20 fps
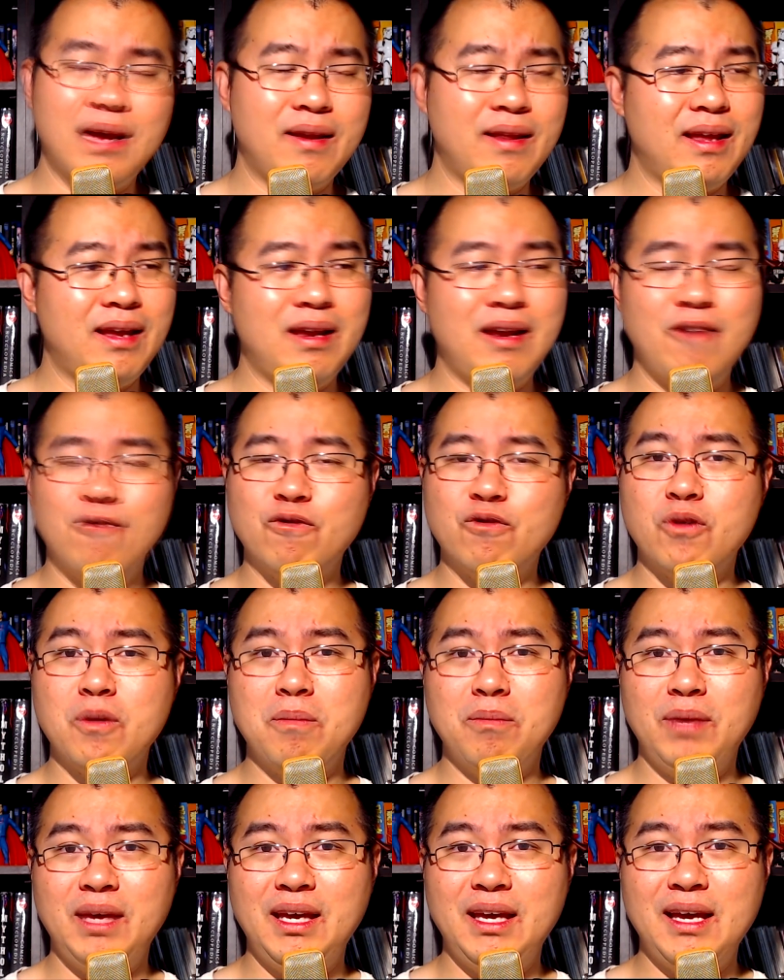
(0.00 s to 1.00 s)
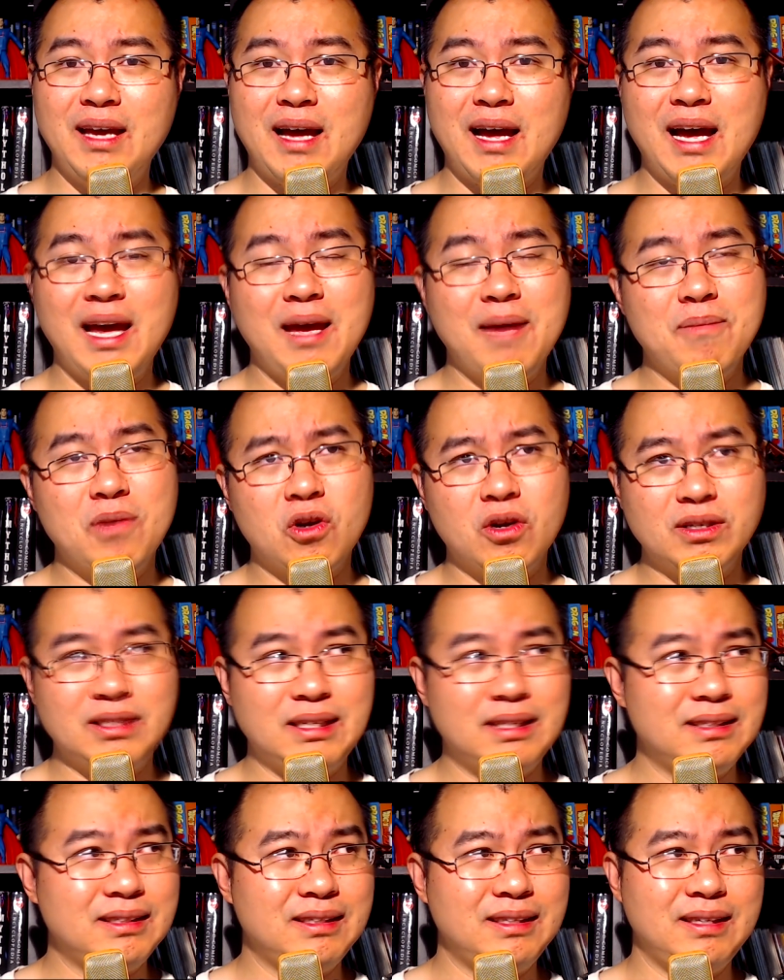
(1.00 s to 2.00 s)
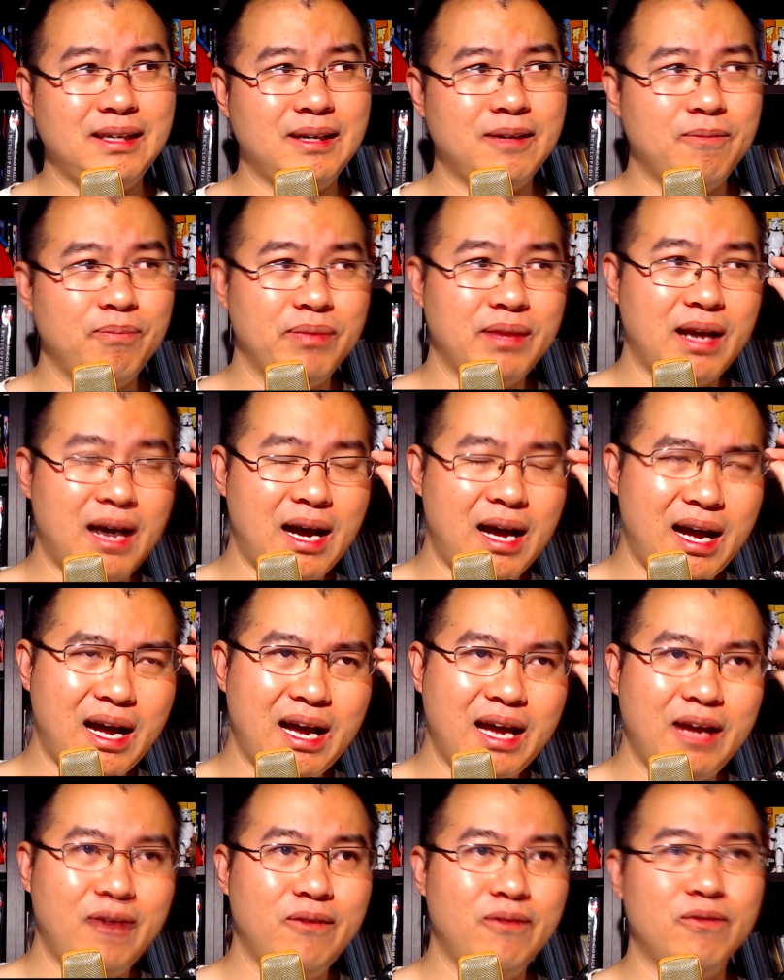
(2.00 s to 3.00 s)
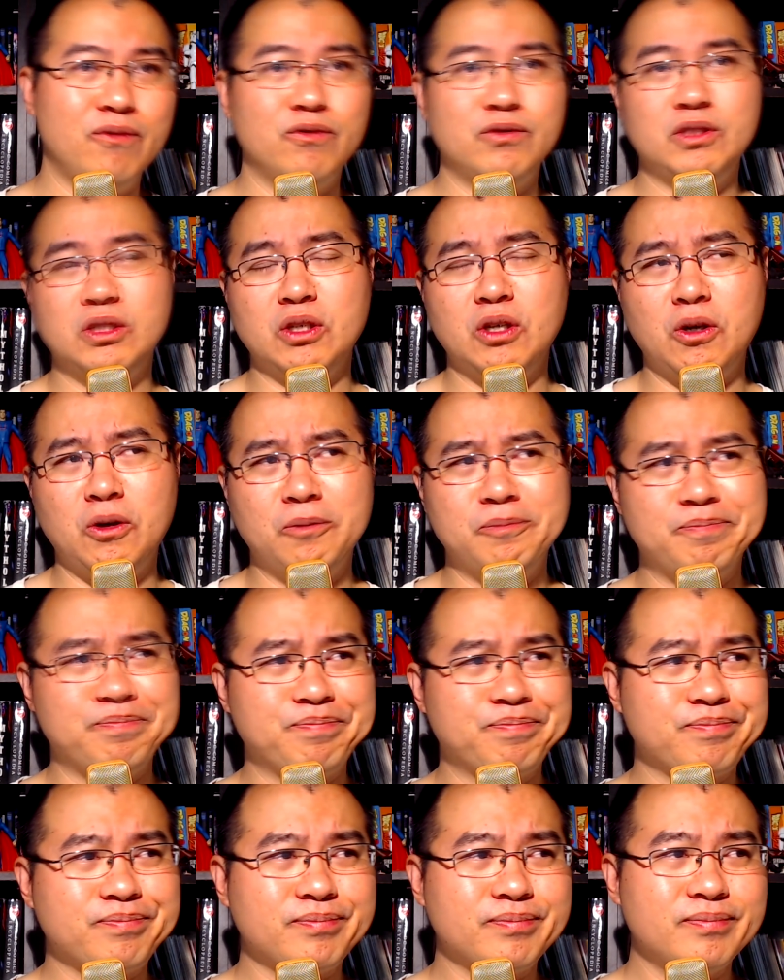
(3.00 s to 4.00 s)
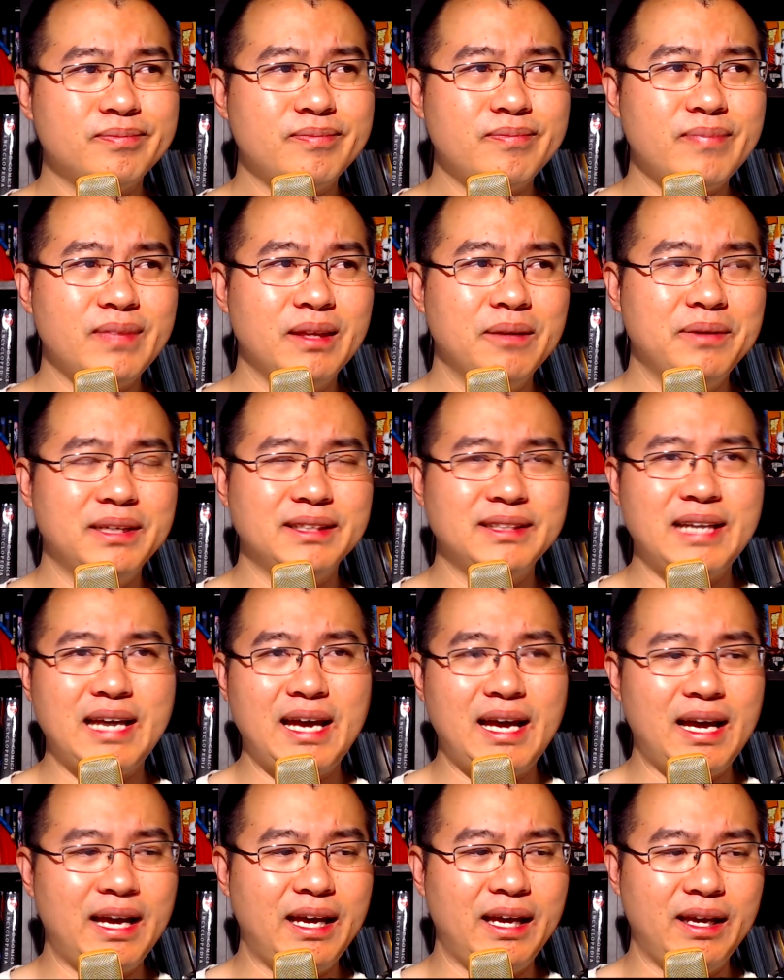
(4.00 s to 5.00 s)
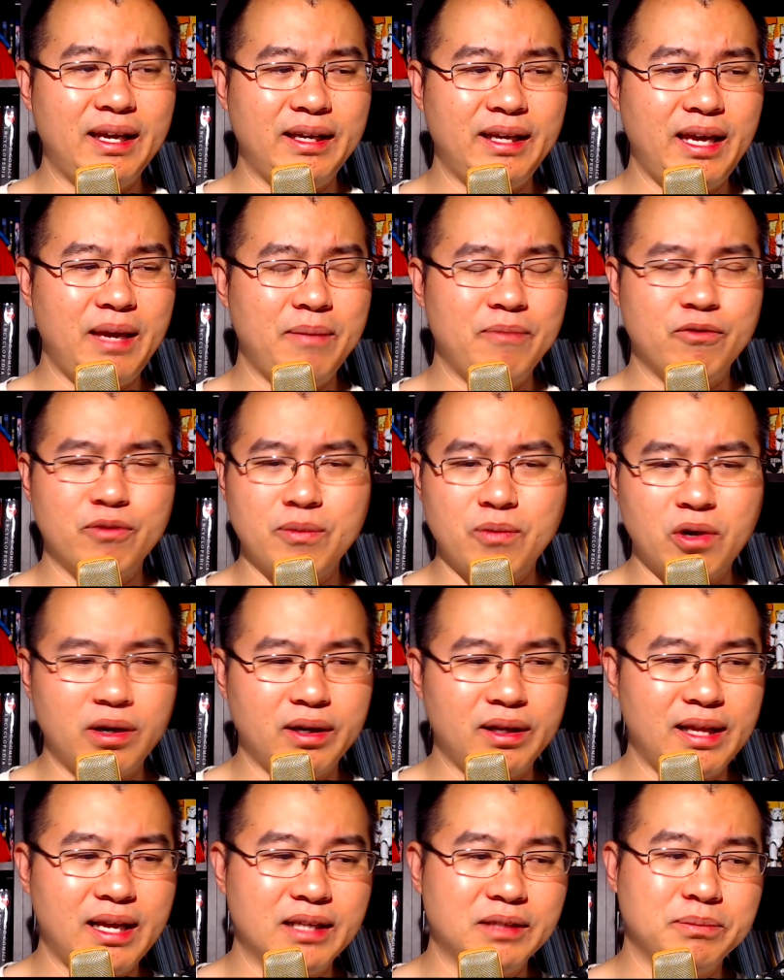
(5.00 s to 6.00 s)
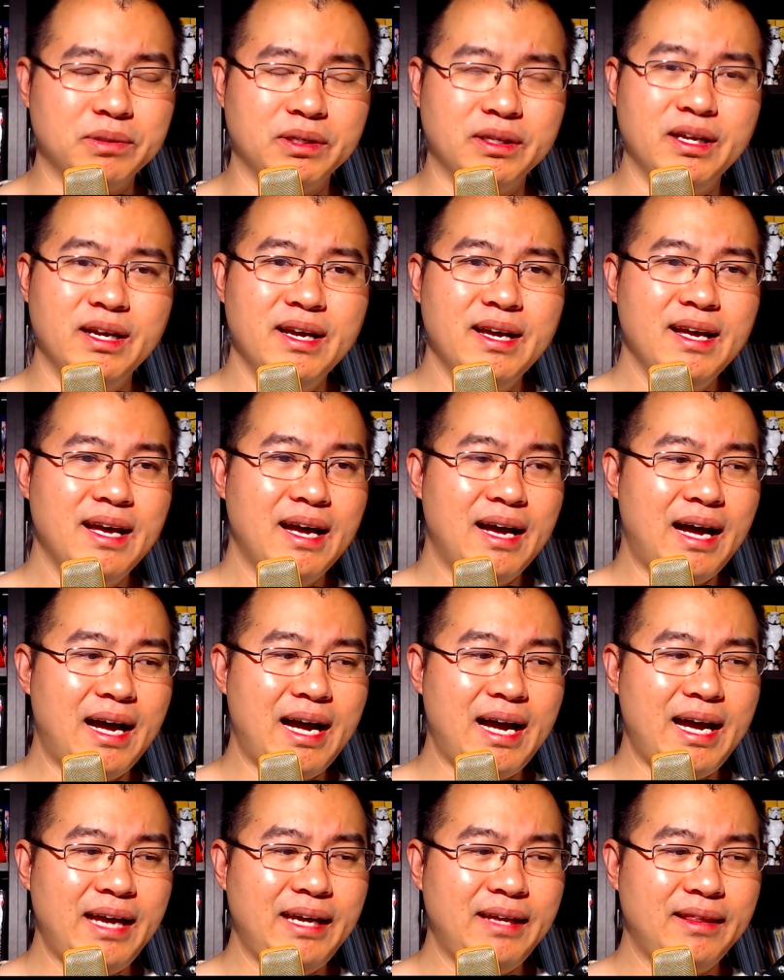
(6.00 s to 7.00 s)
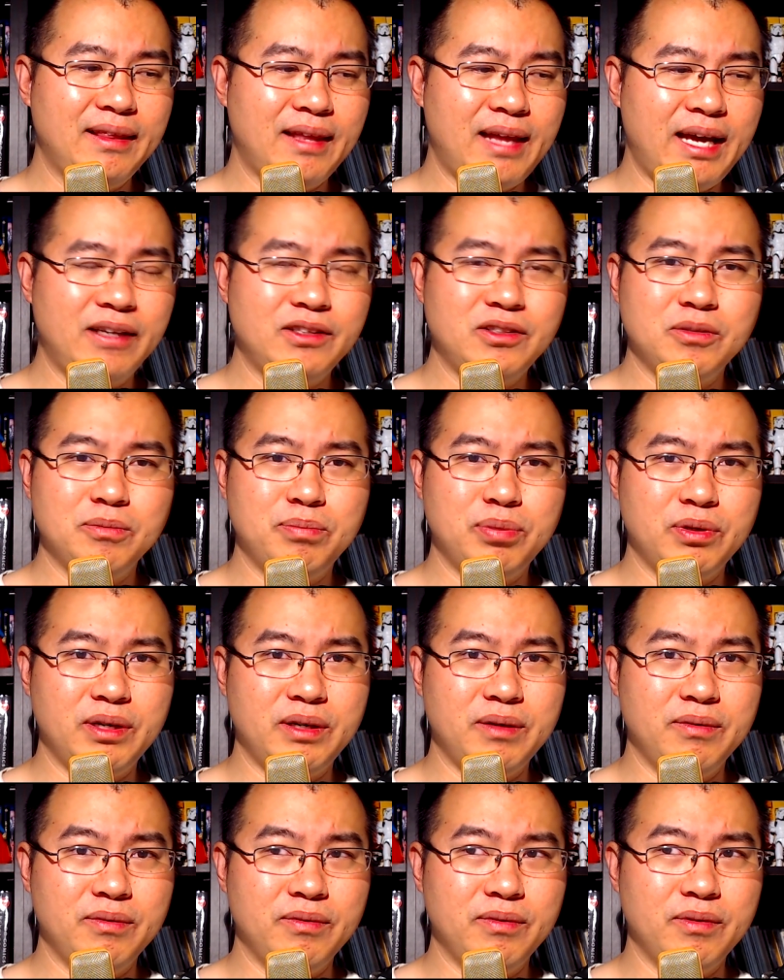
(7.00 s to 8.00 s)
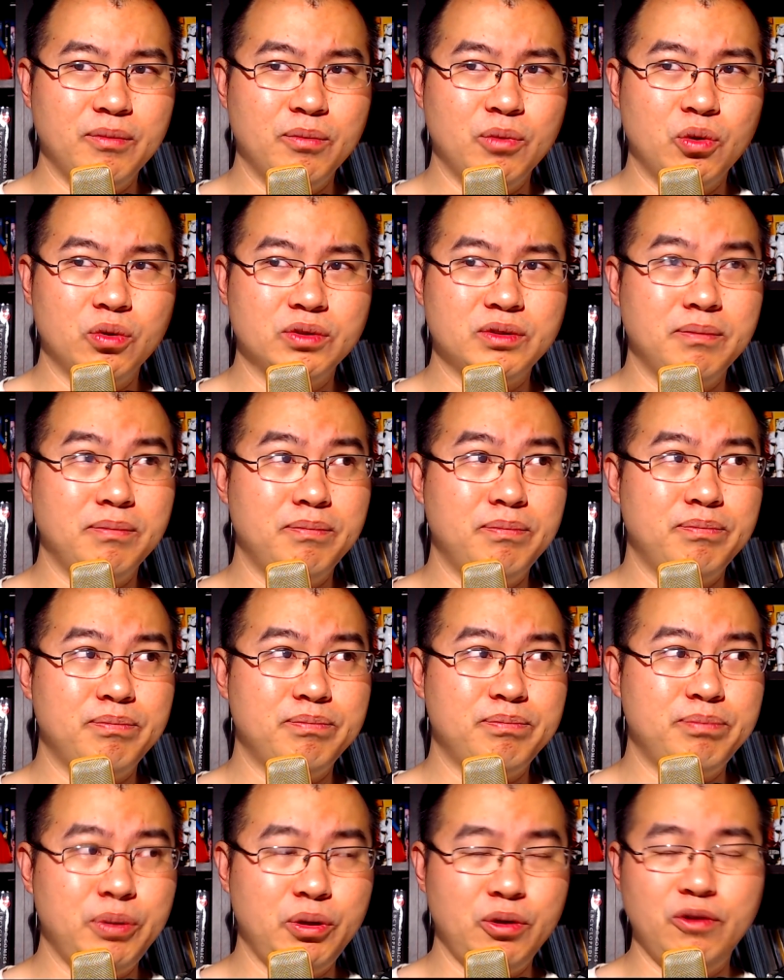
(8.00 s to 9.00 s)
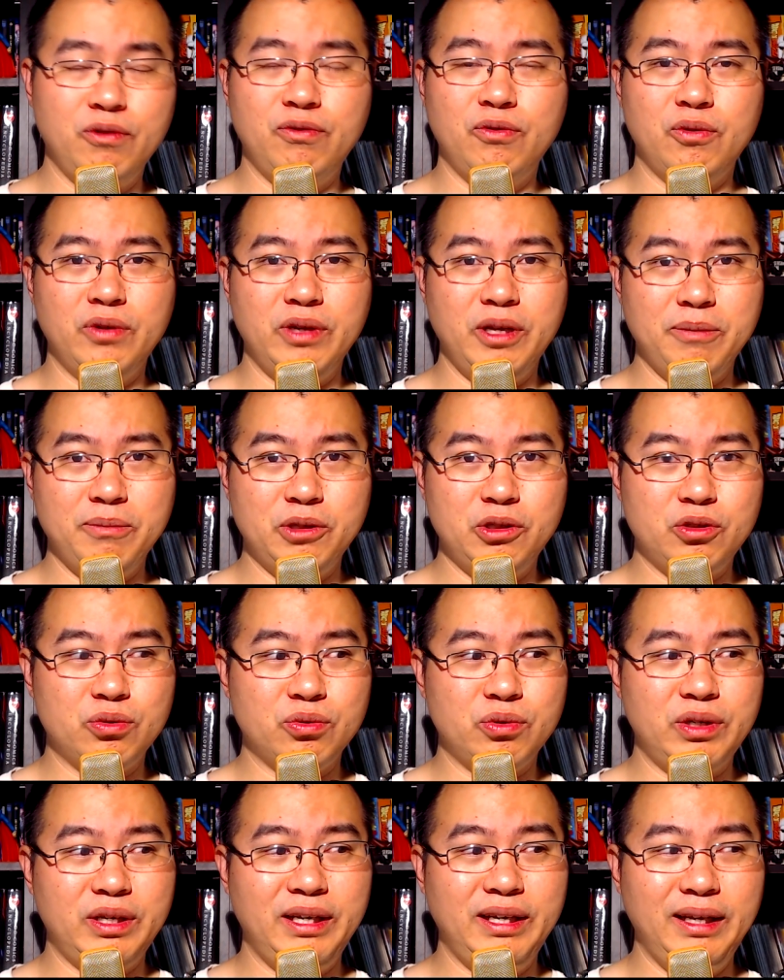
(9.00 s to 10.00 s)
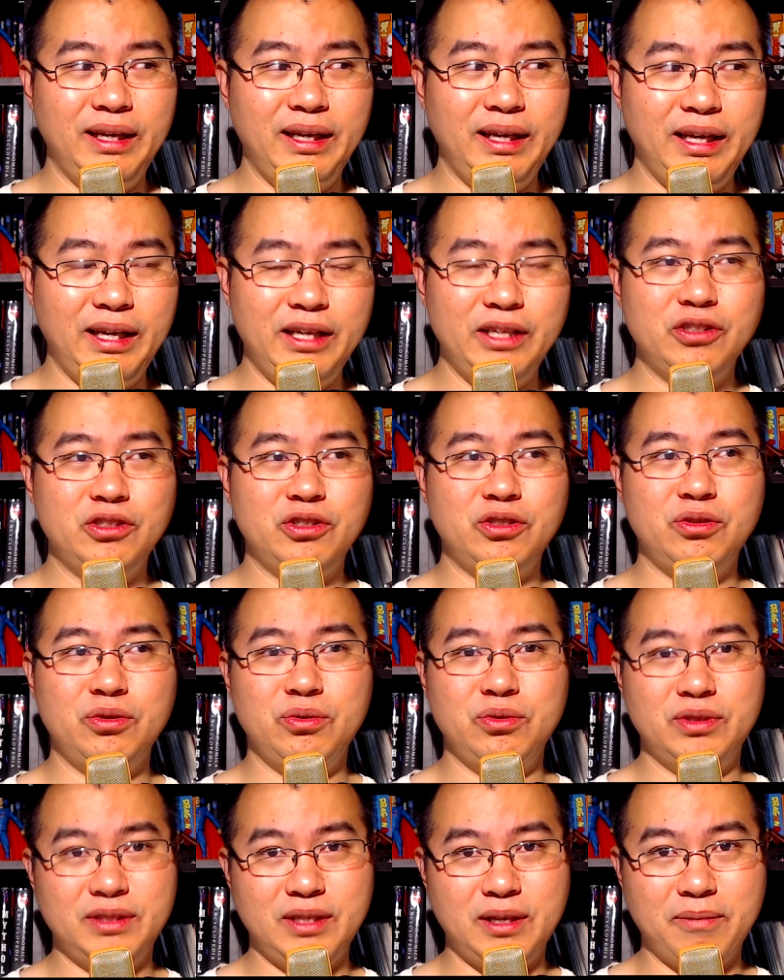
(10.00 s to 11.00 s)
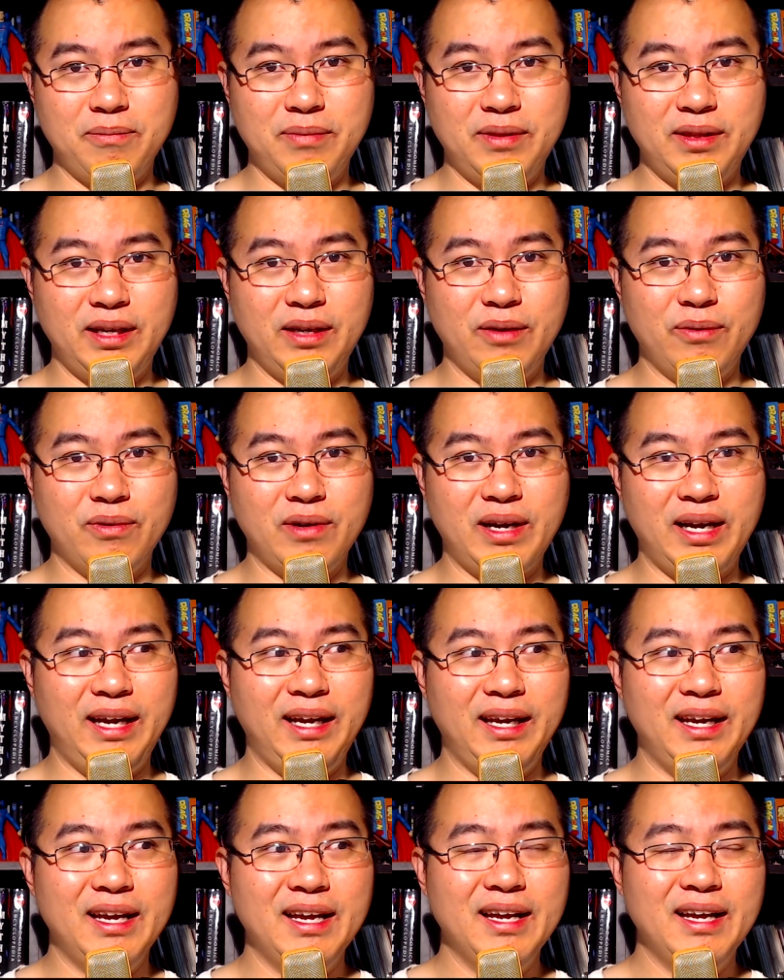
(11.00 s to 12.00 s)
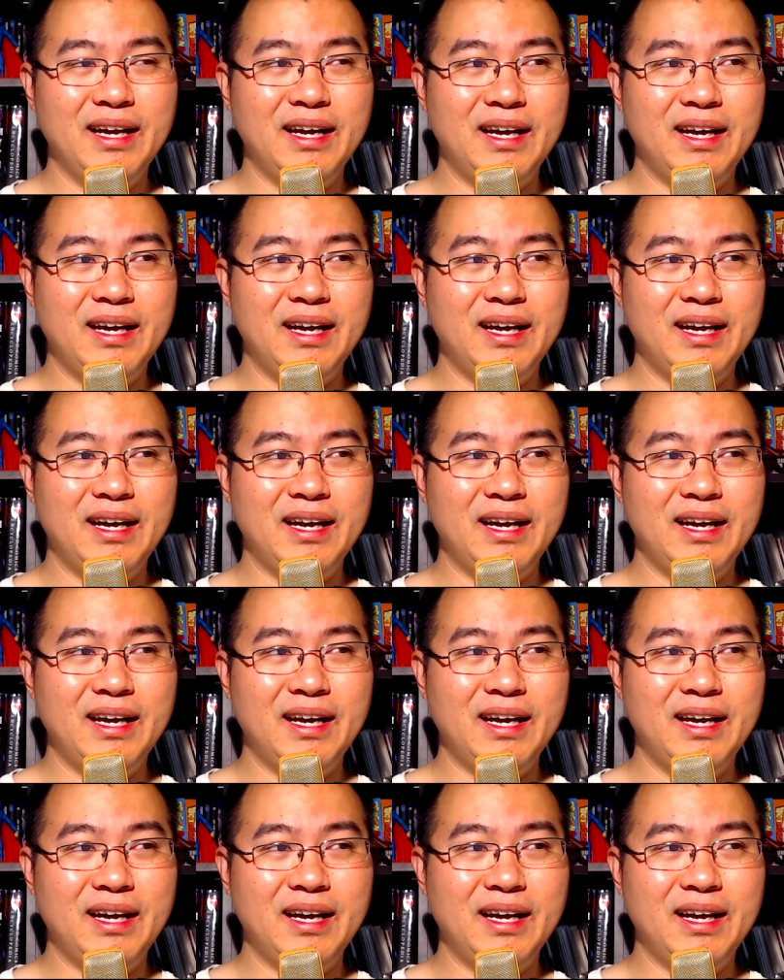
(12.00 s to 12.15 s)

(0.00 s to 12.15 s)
And and for me, I am an artistic eye, so because I, I, I came from art class, but I like to put the most beautiful imagery into something, right?